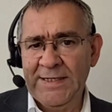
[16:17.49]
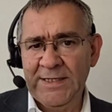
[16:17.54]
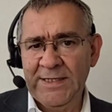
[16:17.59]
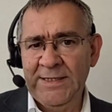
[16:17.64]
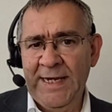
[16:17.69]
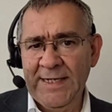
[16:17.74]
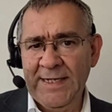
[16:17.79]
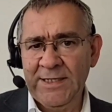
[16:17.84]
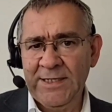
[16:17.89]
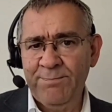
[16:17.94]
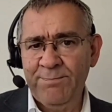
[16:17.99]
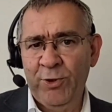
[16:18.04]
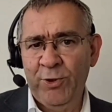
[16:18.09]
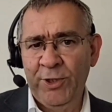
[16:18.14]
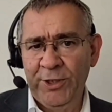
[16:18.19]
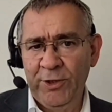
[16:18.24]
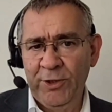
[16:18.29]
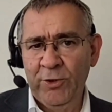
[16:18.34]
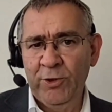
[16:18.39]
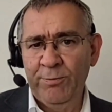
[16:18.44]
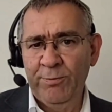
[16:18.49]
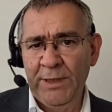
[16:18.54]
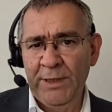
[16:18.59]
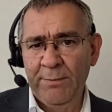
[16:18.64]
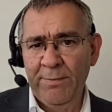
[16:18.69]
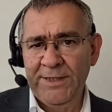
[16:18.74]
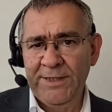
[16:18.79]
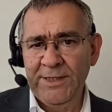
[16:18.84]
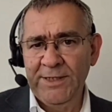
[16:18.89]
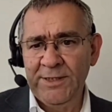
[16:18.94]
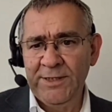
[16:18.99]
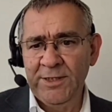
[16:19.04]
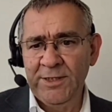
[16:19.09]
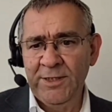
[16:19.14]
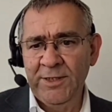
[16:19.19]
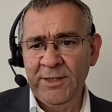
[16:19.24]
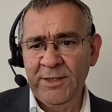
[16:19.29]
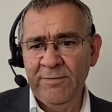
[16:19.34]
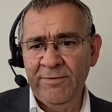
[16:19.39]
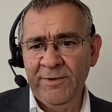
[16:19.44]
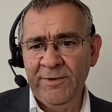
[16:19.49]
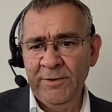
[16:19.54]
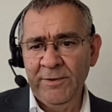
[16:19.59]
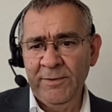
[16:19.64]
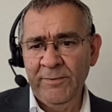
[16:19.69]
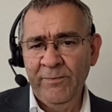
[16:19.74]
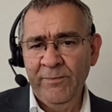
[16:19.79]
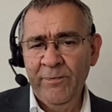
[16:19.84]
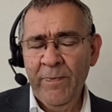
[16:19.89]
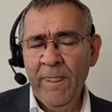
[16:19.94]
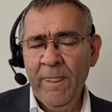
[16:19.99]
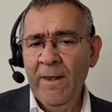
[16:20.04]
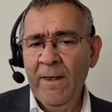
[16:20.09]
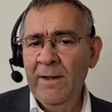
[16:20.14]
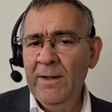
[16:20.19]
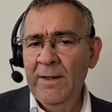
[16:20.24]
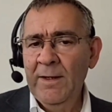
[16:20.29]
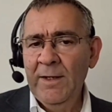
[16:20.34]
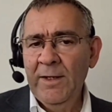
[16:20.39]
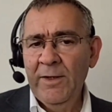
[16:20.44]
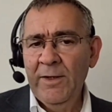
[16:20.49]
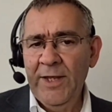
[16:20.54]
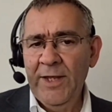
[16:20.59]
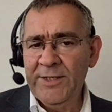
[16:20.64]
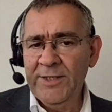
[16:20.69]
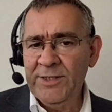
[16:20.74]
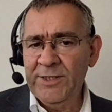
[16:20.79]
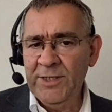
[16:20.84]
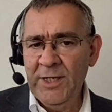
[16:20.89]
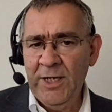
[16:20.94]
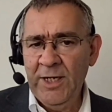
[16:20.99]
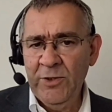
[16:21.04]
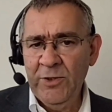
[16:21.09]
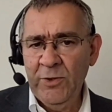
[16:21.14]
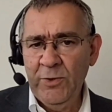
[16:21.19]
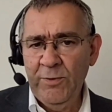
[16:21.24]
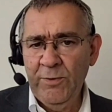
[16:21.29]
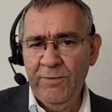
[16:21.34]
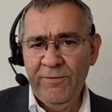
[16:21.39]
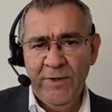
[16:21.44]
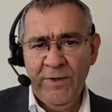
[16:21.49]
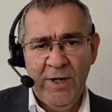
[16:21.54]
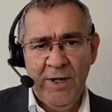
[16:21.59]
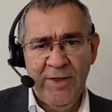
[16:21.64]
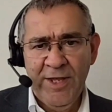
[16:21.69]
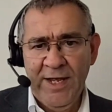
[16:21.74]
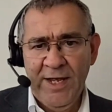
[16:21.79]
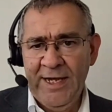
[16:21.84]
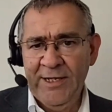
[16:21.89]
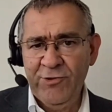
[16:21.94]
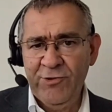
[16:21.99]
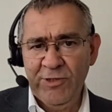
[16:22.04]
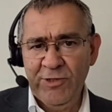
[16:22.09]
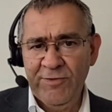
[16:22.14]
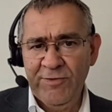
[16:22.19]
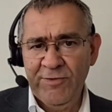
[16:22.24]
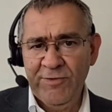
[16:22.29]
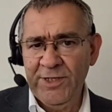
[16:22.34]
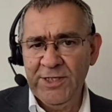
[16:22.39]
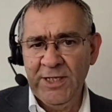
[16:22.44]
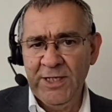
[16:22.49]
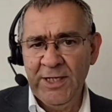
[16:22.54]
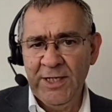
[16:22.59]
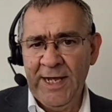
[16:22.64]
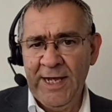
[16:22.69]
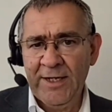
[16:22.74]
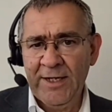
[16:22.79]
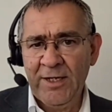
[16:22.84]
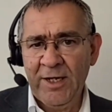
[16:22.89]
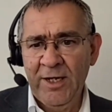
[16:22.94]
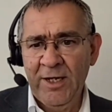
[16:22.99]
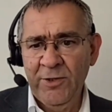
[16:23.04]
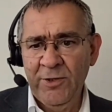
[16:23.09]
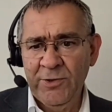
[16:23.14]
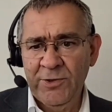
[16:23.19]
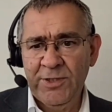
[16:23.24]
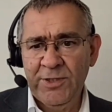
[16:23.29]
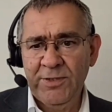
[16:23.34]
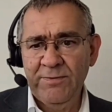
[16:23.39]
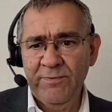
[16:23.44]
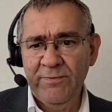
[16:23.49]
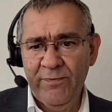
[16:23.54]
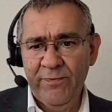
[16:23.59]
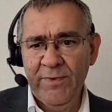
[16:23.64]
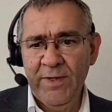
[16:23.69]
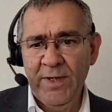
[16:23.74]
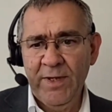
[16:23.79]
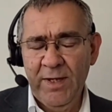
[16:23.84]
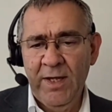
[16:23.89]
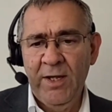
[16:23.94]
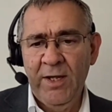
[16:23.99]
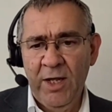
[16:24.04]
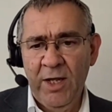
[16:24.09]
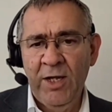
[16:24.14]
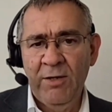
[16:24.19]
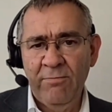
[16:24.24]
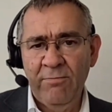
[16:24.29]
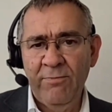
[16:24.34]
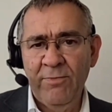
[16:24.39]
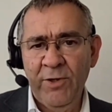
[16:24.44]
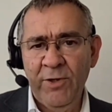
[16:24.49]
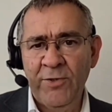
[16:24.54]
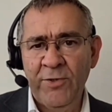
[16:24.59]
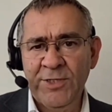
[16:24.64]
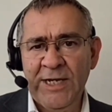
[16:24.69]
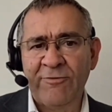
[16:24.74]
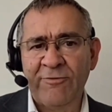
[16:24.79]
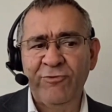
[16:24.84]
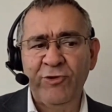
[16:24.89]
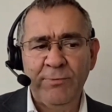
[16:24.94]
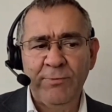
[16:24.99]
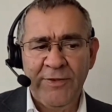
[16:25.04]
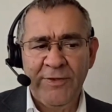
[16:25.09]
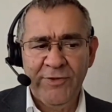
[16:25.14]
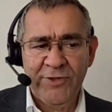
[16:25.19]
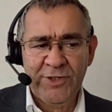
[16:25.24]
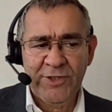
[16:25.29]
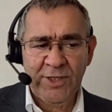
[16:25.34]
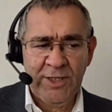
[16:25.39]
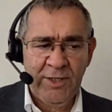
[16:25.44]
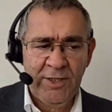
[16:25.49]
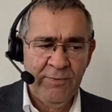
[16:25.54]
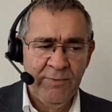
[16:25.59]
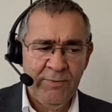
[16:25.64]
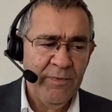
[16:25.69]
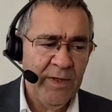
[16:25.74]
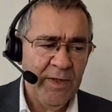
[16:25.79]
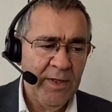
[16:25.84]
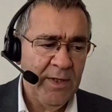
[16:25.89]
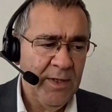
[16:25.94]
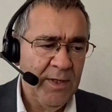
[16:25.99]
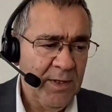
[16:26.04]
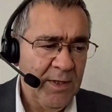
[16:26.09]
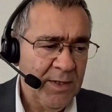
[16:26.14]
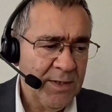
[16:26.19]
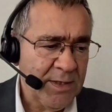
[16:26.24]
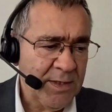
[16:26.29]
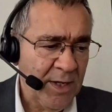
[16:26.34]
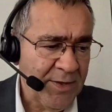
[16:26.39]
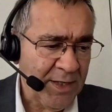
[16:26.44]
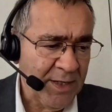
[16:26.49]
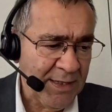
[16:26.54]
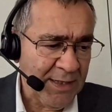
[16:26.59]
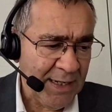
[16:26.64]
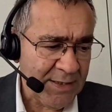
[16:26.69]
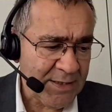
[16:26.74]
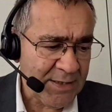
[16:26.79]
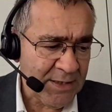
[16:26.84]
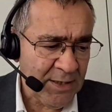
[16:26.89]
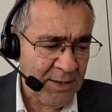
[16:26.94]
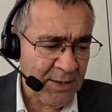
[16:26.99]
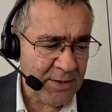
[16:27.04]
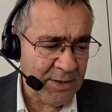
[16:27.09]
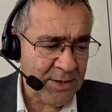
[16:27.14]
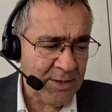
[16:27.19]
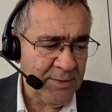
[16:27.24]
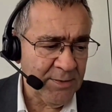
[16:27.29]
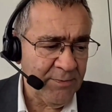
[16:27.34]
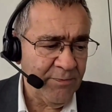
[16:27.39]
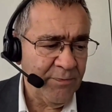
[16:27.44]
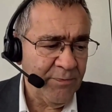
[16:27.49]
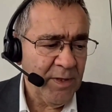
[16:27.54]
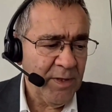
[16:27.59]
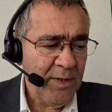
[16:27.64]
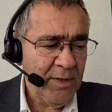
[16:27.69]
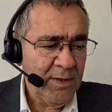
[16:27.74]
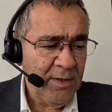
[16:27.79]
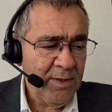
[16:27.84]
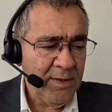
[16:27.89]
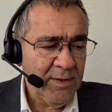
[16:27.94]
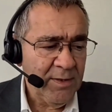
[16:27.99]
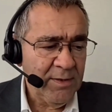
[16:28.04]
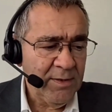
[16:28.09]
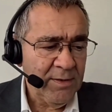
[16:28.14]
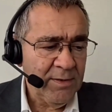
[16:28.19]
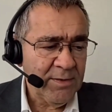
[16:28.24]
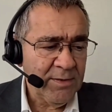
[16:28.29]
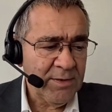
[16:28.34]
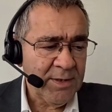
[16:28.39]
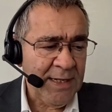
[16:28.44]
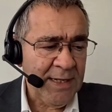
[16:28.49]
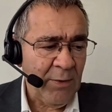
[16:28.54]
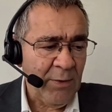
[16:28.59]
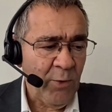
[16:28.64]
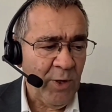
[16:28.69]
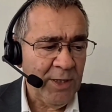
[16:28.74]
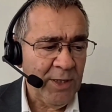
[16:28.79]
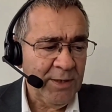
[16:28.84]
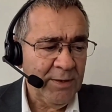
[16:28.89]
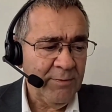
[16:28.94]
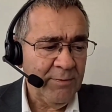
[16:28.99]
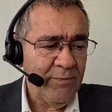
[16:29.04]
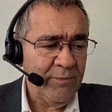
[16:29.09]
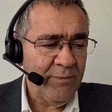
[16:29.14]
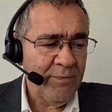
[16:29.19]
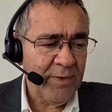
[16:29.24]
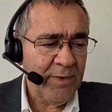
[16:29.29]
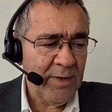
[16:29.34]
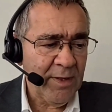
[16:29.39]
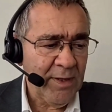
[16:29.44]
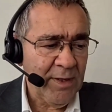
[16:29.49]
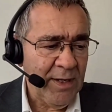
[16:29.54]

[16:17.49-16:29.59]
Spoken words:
That's the next point you could be admitted to the DPhil. There's no further entry for this year. That closed, several months ago. So I think that's the answer to that one.